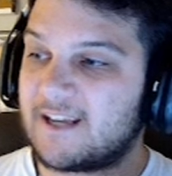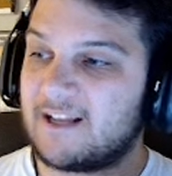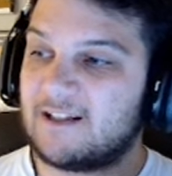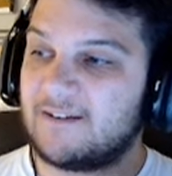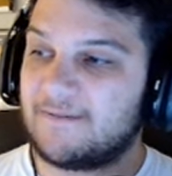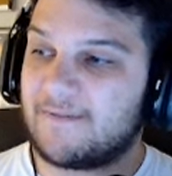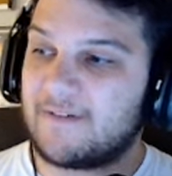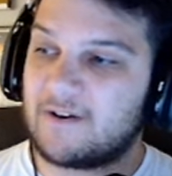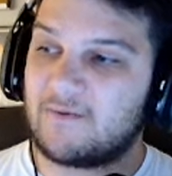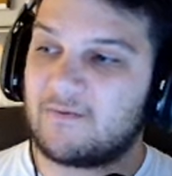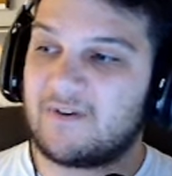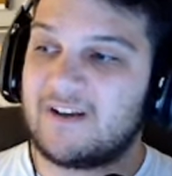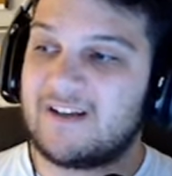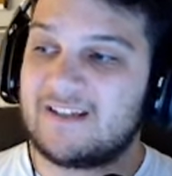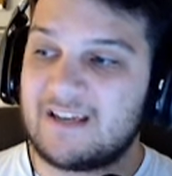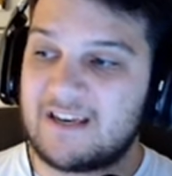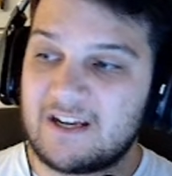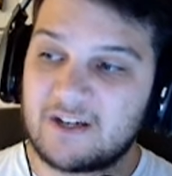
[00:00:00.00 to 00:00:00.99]
skill effect
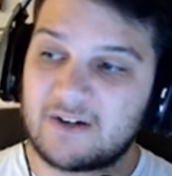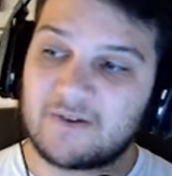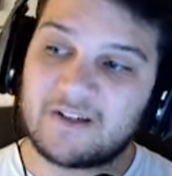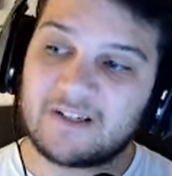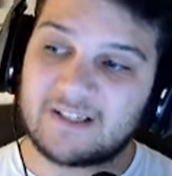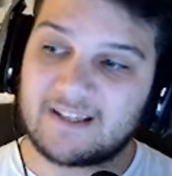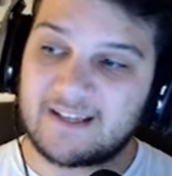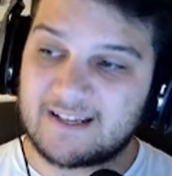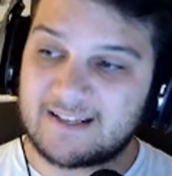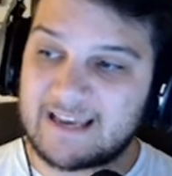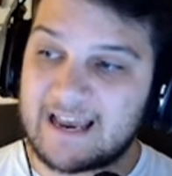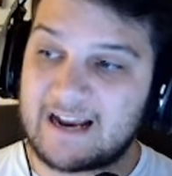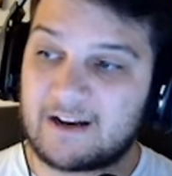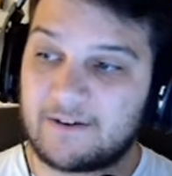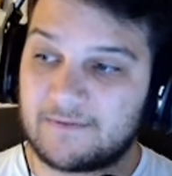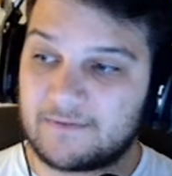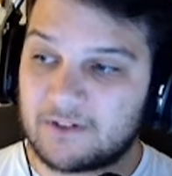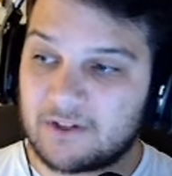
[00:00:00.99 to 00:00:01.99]
reads, increases the
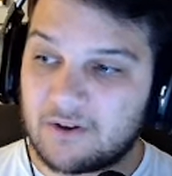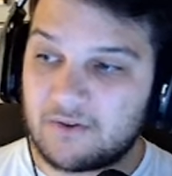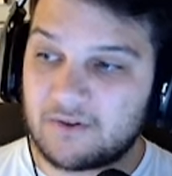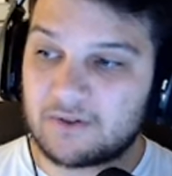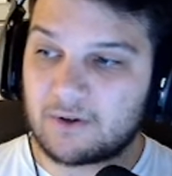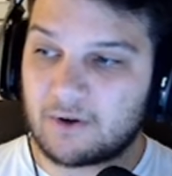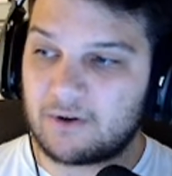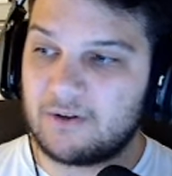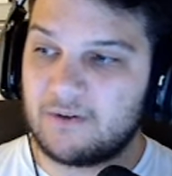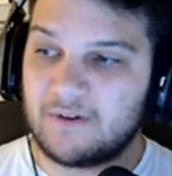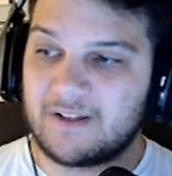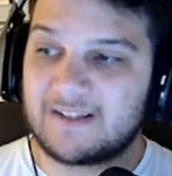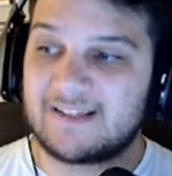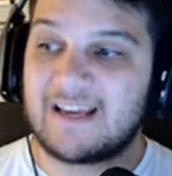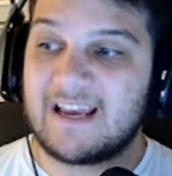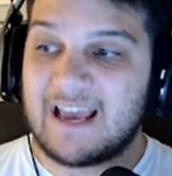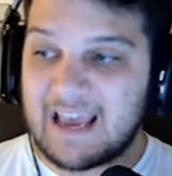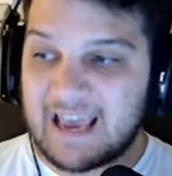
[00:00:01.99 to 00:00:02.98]
attack of 2-star
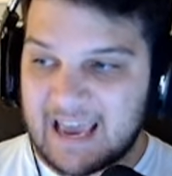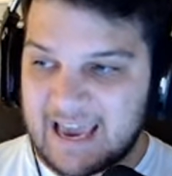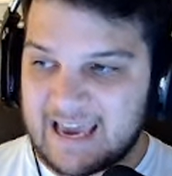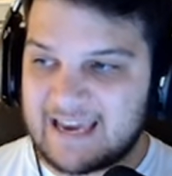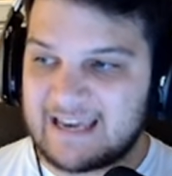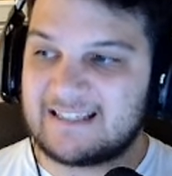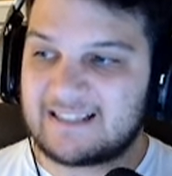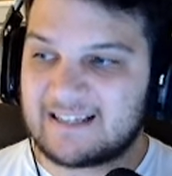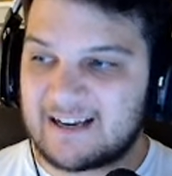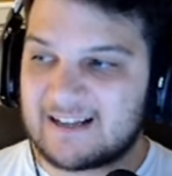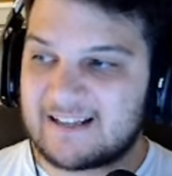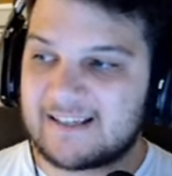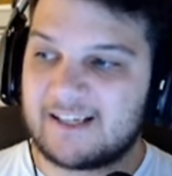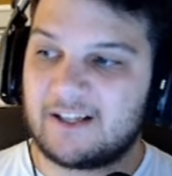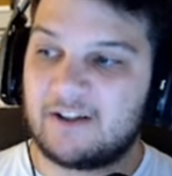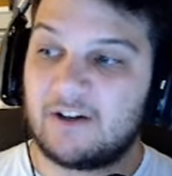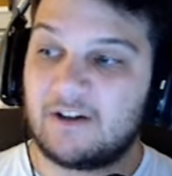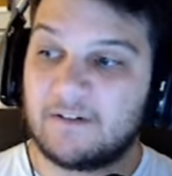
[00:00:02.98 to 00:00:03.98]
units and
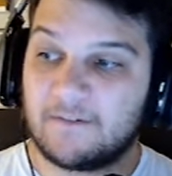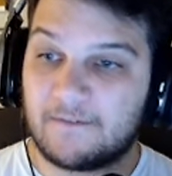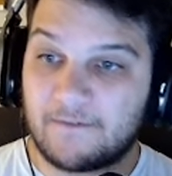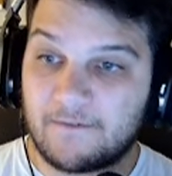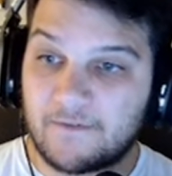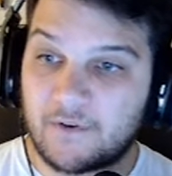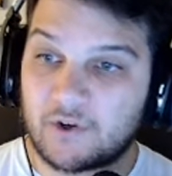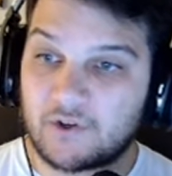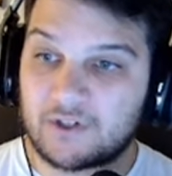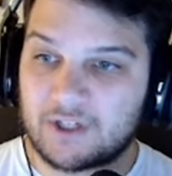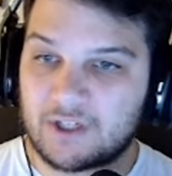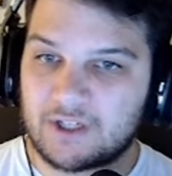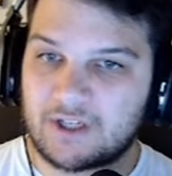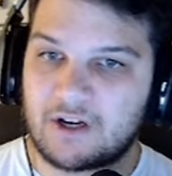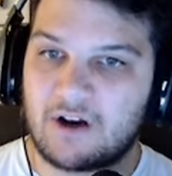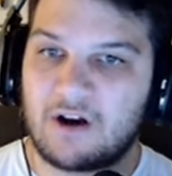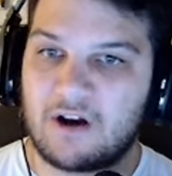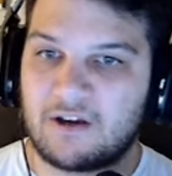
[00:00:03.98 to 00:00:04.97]
Godzilla
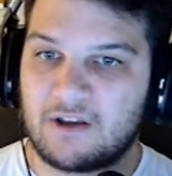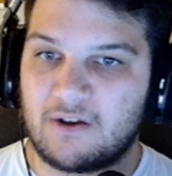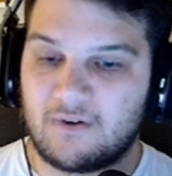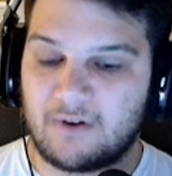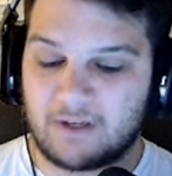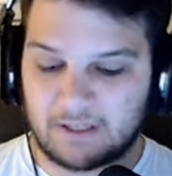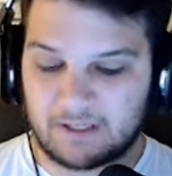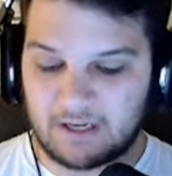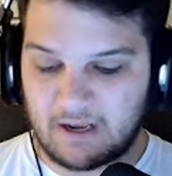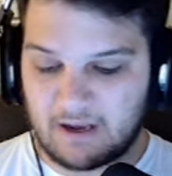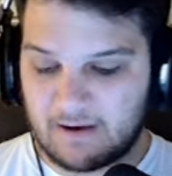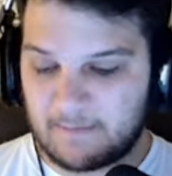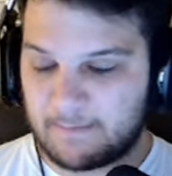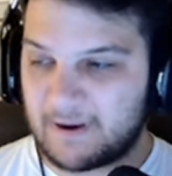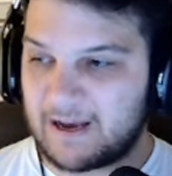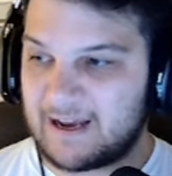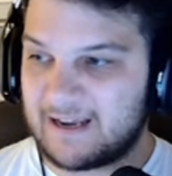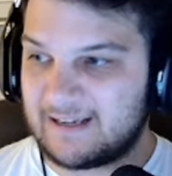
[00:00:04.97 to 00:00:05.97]
vs. Kong units
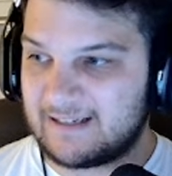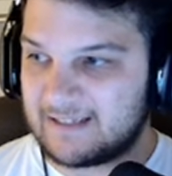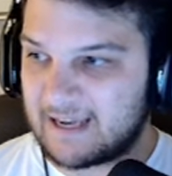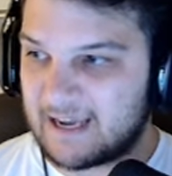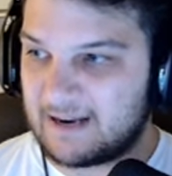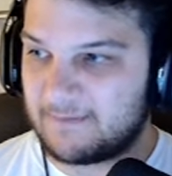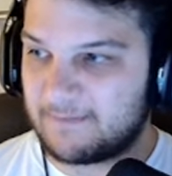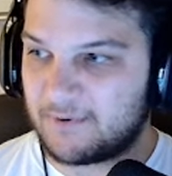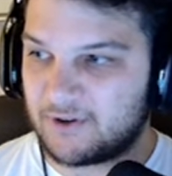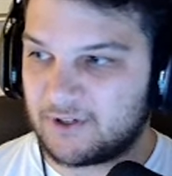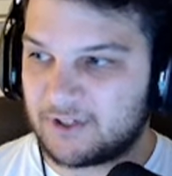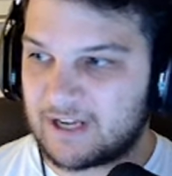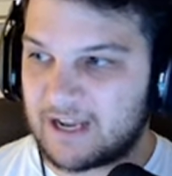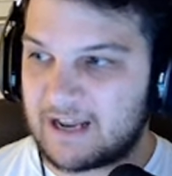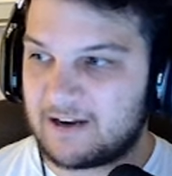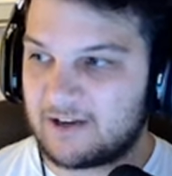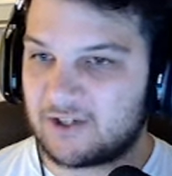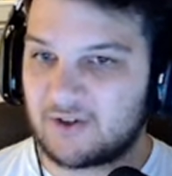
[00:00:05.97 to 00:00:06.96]
by
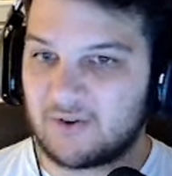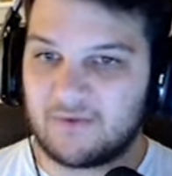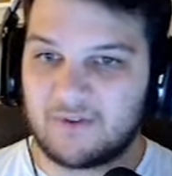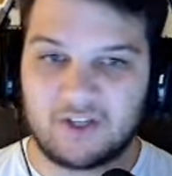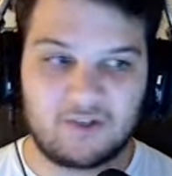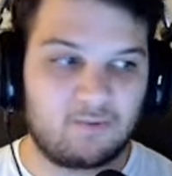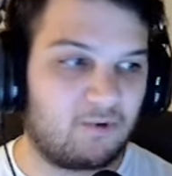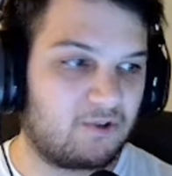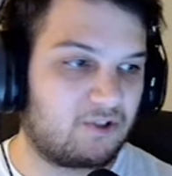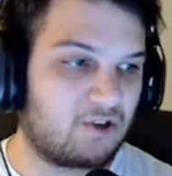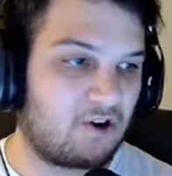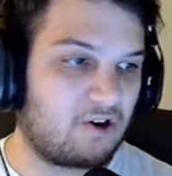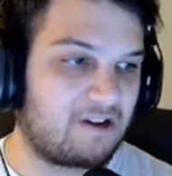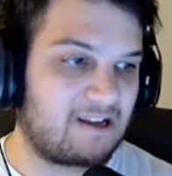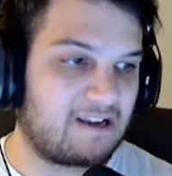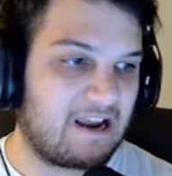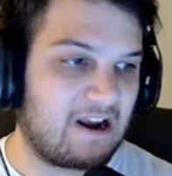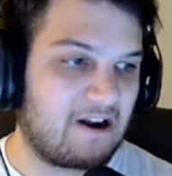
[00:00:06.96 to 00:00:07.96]
10%. So this will
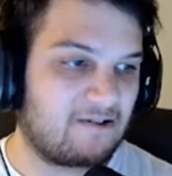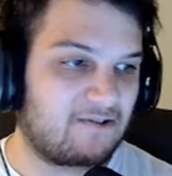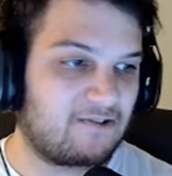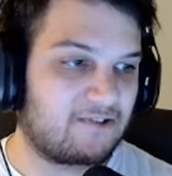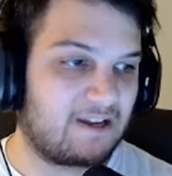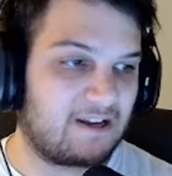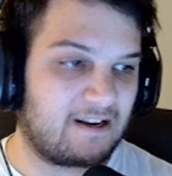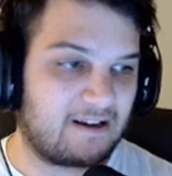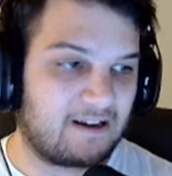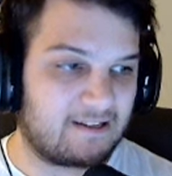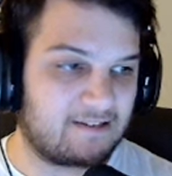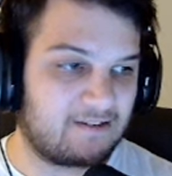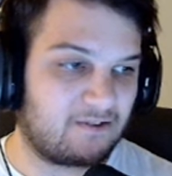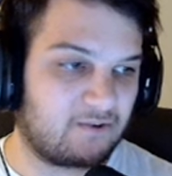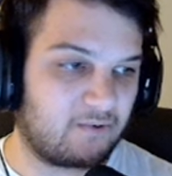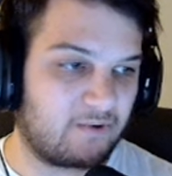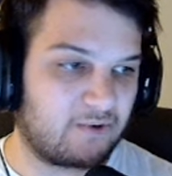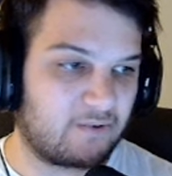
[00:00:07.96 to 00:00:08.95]
target characters like
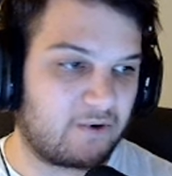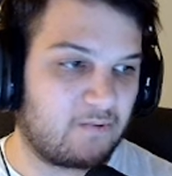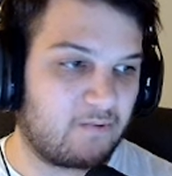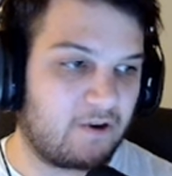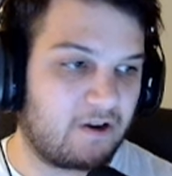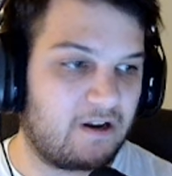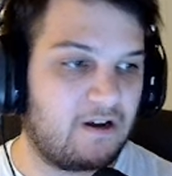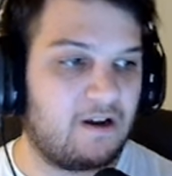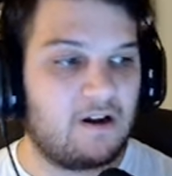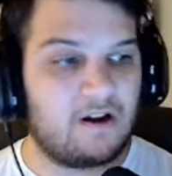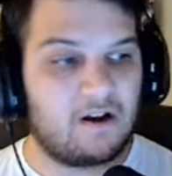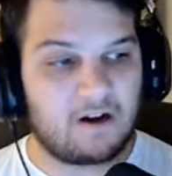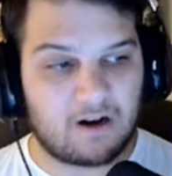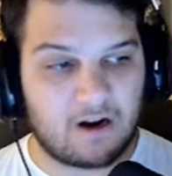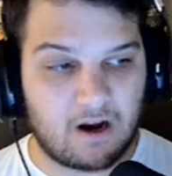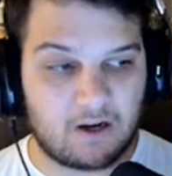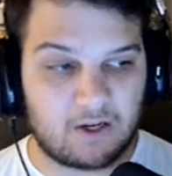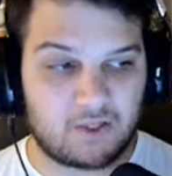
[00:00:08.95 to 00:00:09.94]
Godzilla 2021,
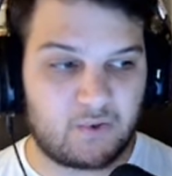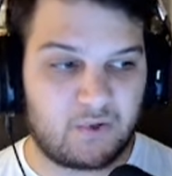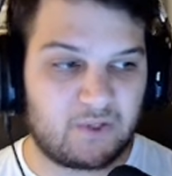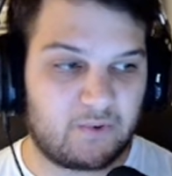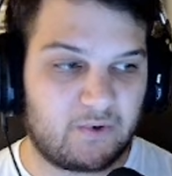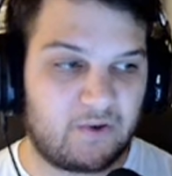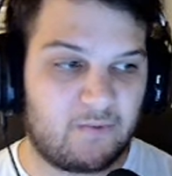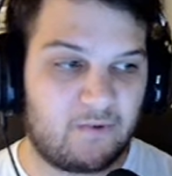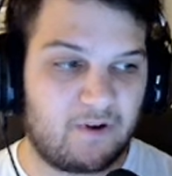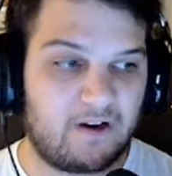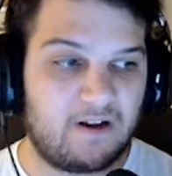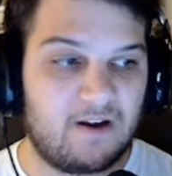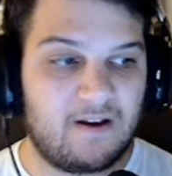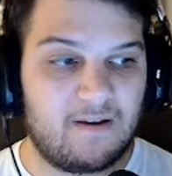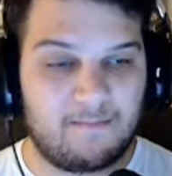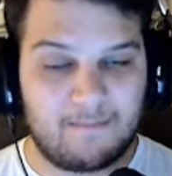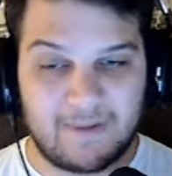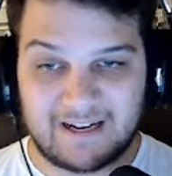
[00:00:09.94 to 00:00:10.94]
Kong 2021,
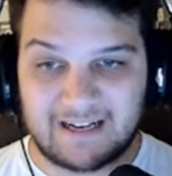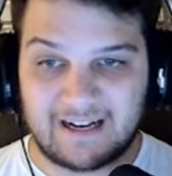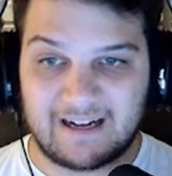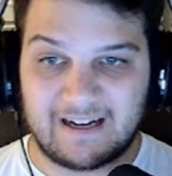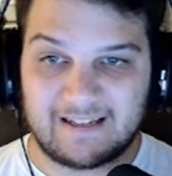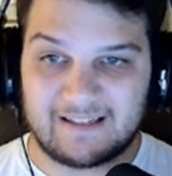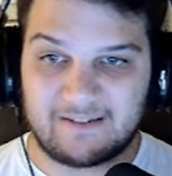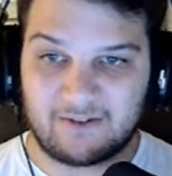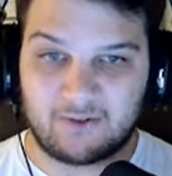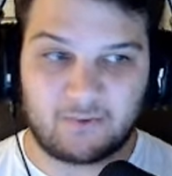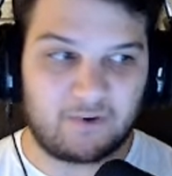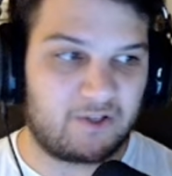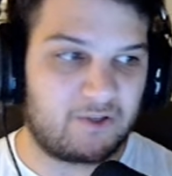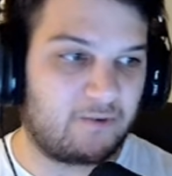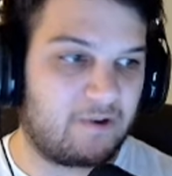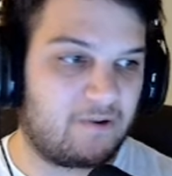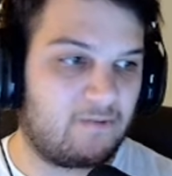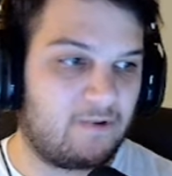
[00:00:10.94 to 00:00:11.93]
Mechagodzilla
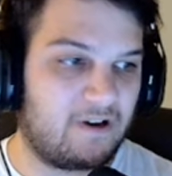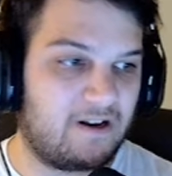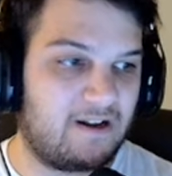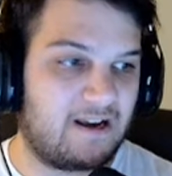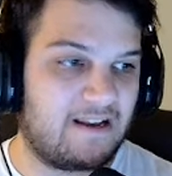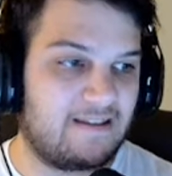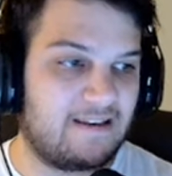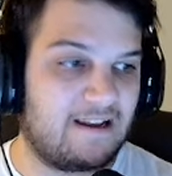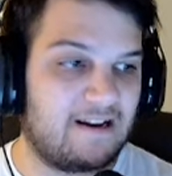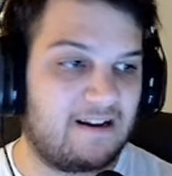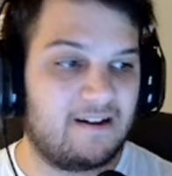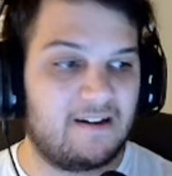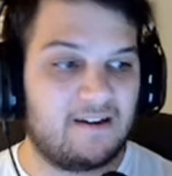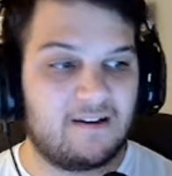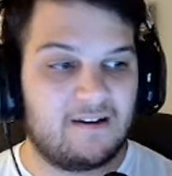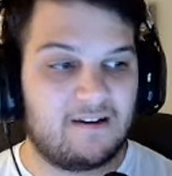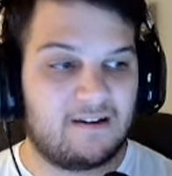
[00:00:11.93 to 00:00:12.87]
2021, and then,